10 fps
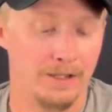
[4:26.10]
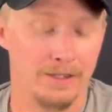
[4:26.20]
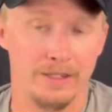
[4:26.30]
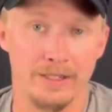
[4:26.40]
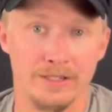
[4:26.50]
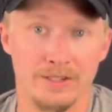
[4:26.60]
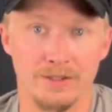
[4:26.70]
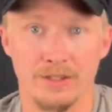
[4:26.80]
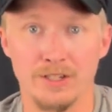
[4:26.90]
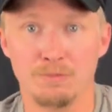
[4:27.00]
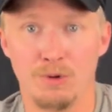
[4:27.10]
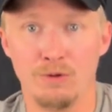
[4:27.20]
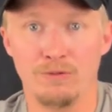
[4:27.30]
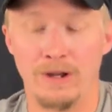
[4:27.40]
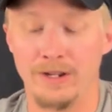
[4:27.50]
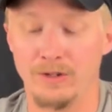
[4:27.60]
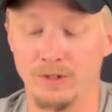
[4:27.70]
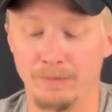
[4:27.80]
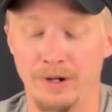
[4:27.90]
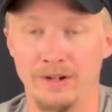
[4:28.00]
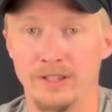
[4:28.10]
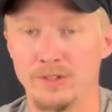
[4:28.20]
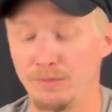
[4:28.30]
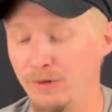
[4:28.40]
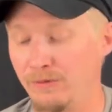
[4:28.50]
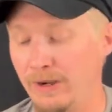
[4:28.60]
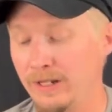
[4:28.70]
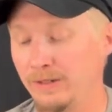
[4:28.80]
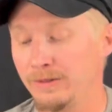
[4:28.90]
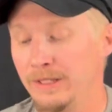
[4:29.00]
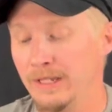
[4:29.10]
This profile, compared to this profile,